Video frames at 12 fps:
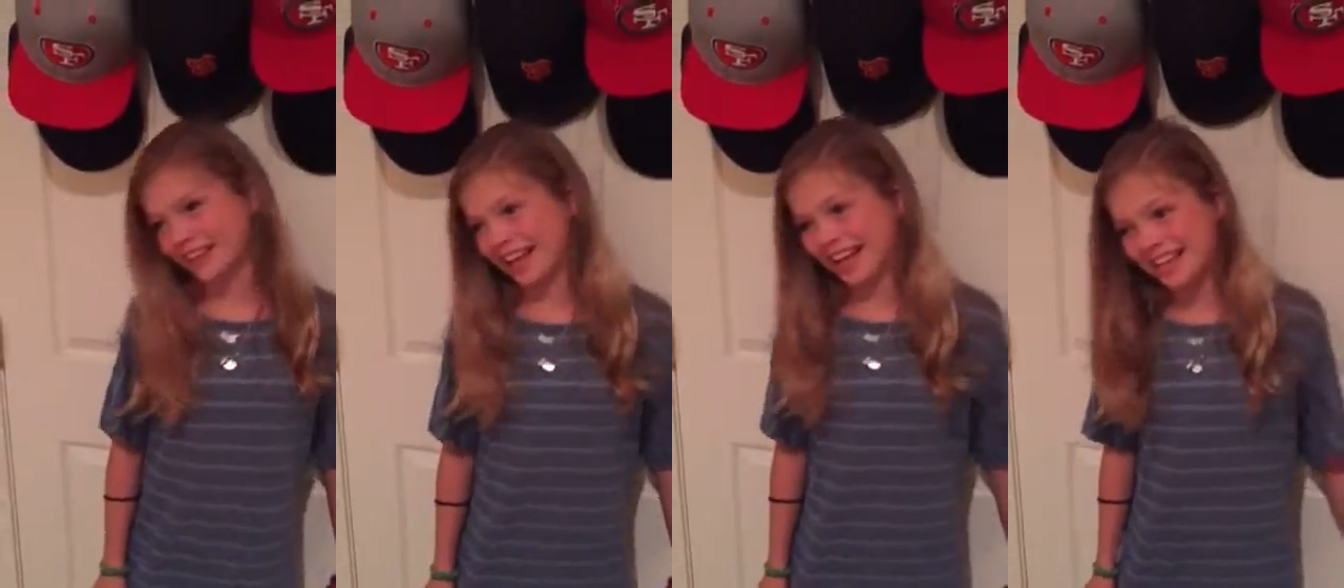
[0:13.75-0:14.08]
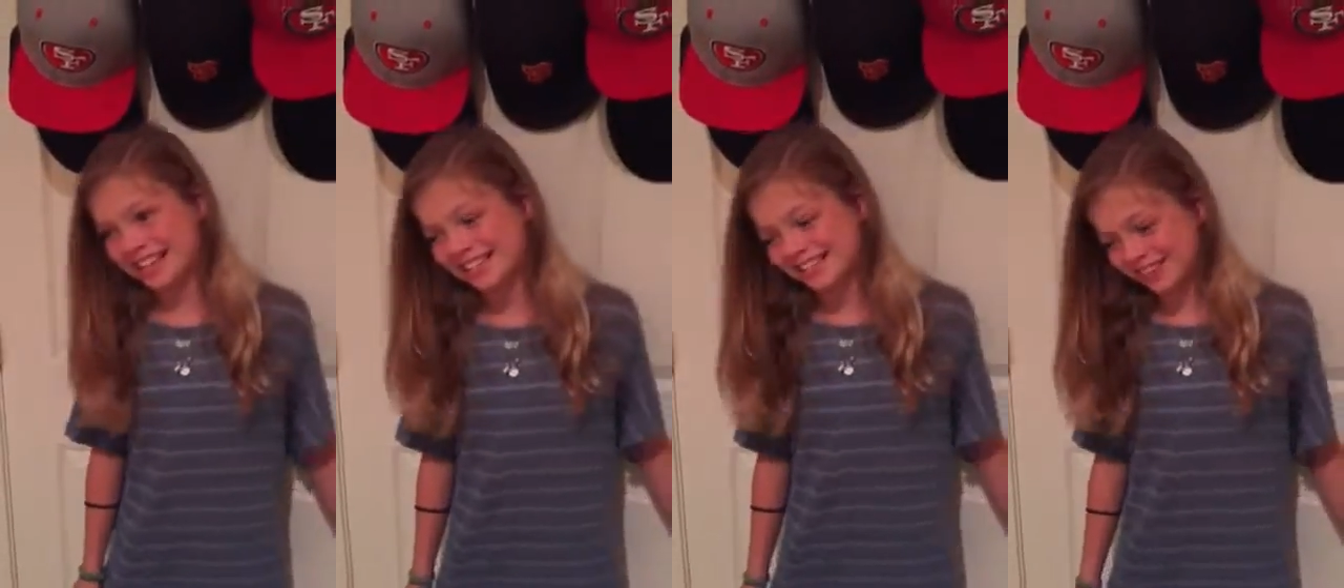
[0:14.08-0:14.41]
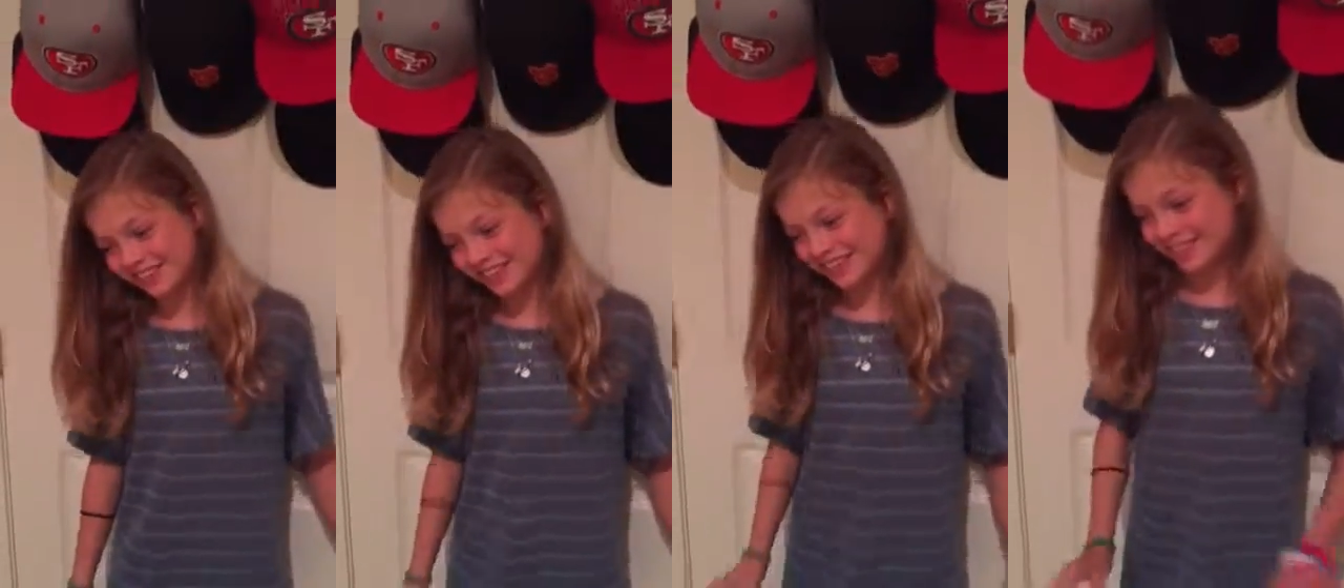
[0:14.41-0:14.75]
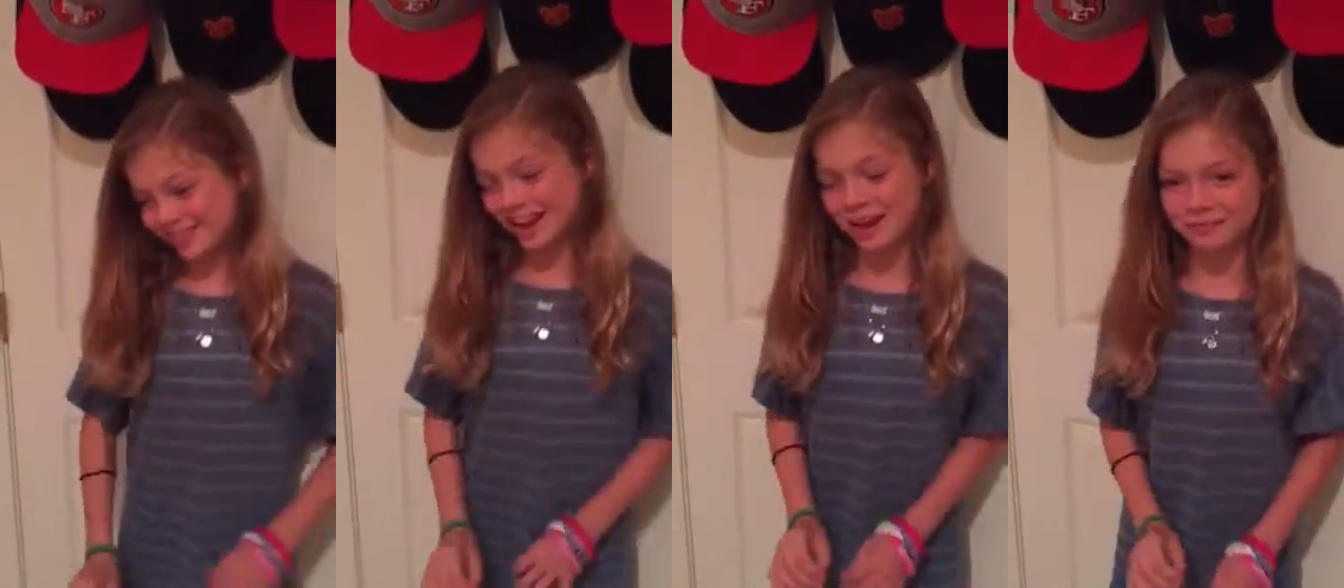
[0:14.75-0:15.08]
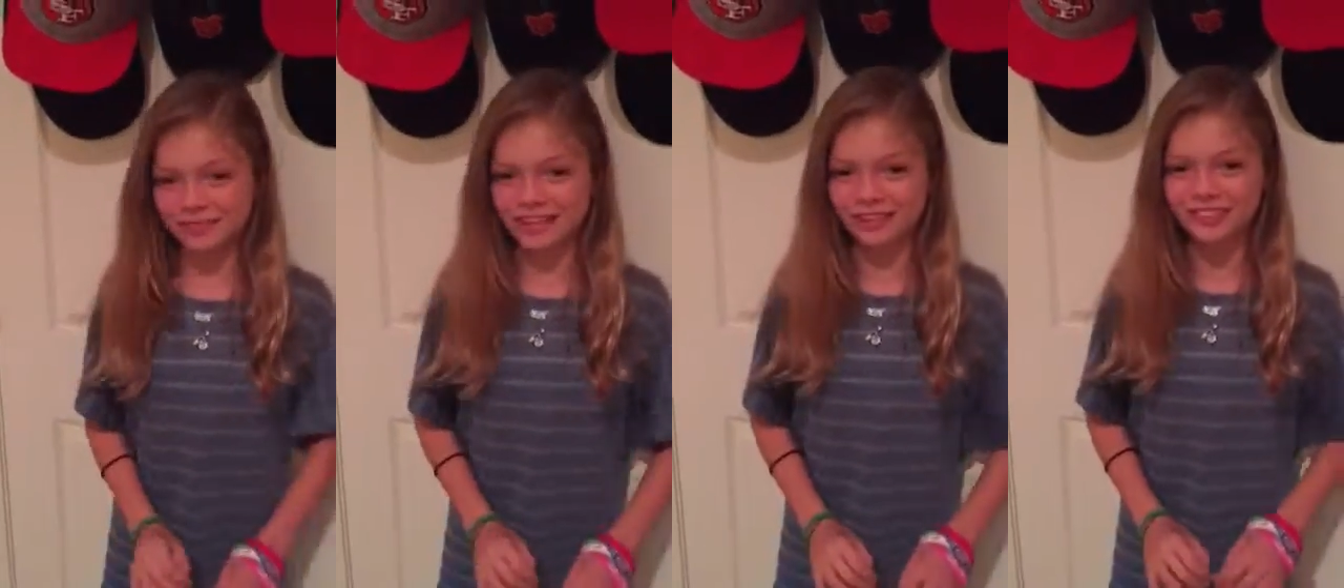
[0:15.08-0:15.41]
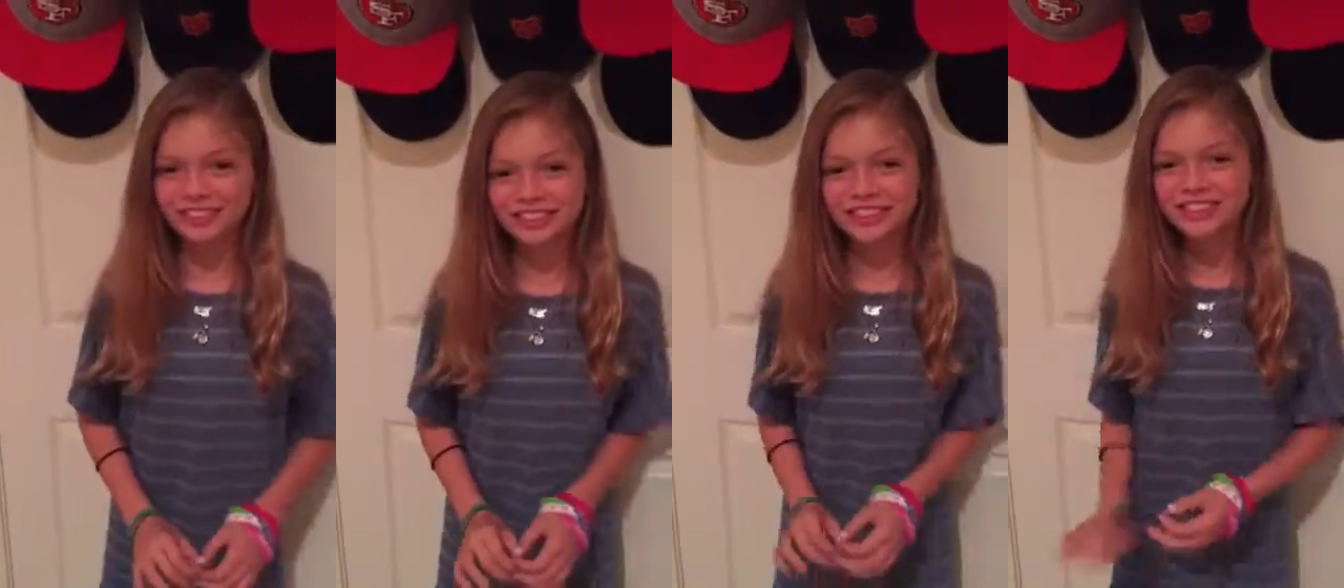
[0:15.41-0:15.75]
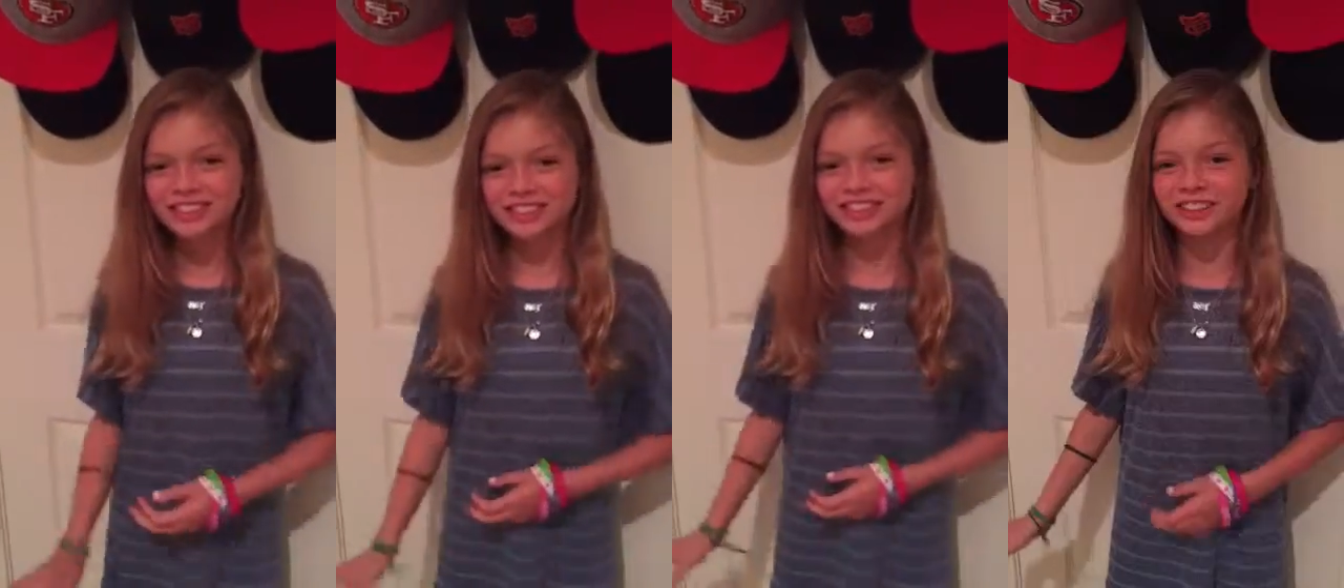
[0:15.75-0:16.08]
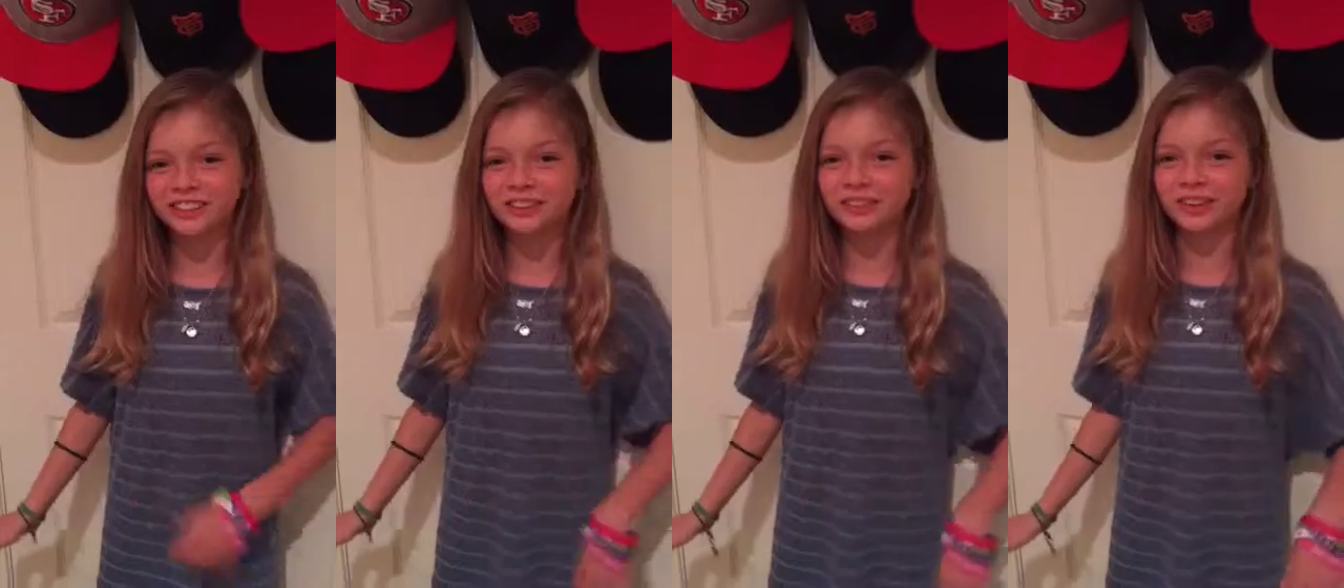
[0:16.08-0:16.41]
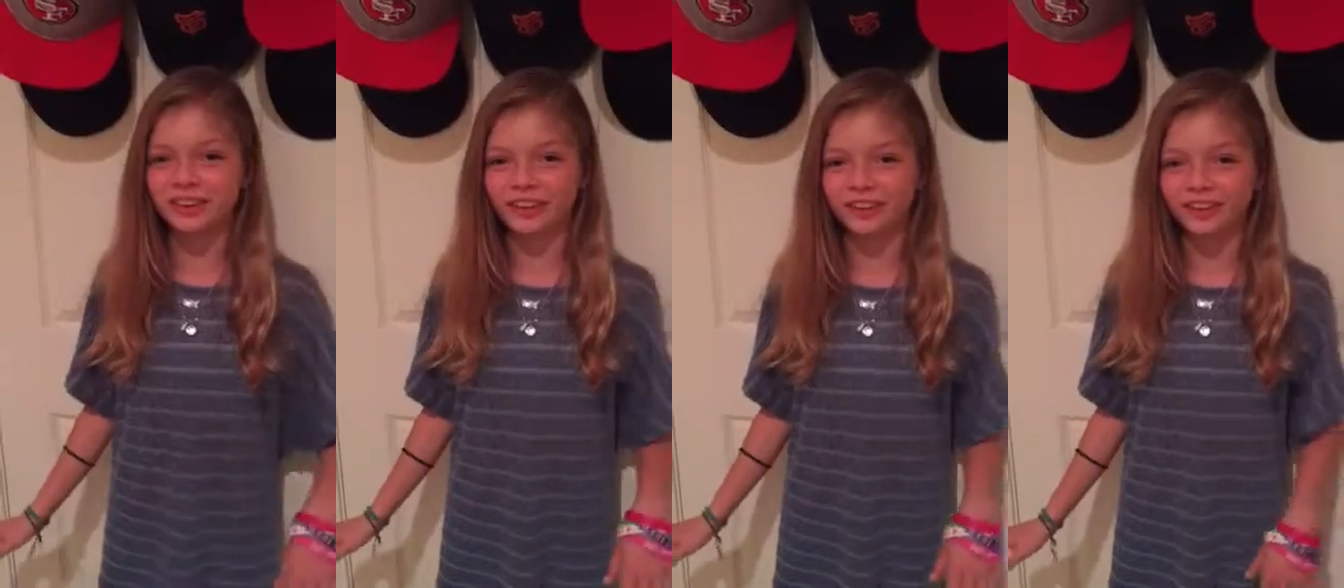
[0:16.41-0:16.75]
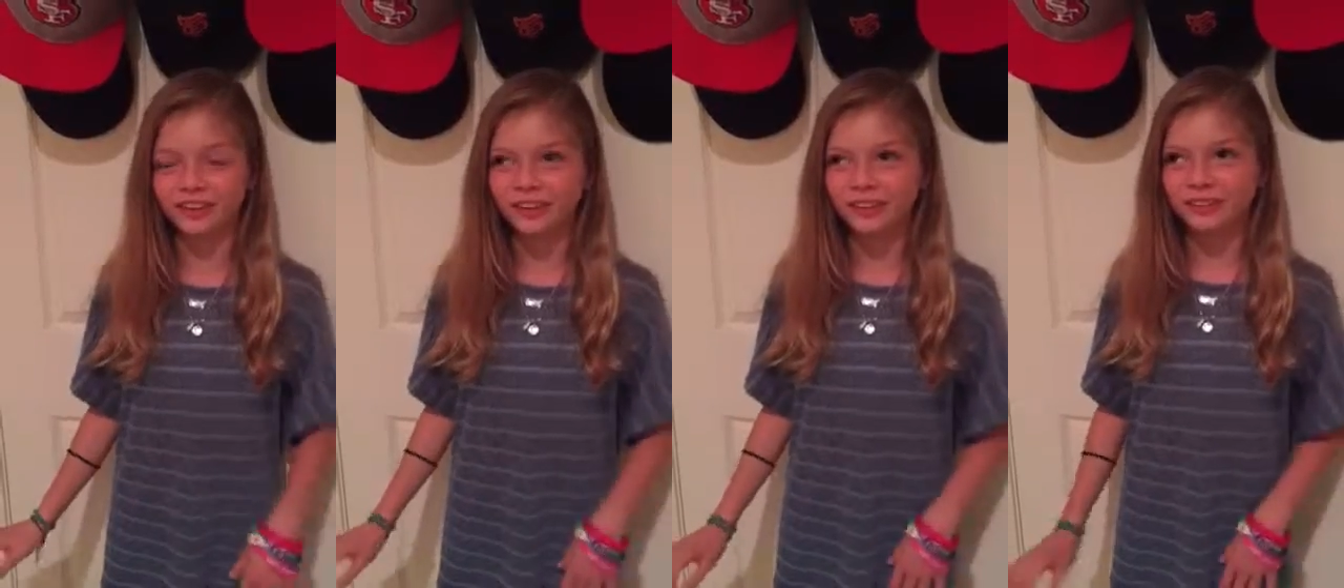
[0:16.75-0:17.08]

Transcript: Okay, so this is what happened. I went to this church where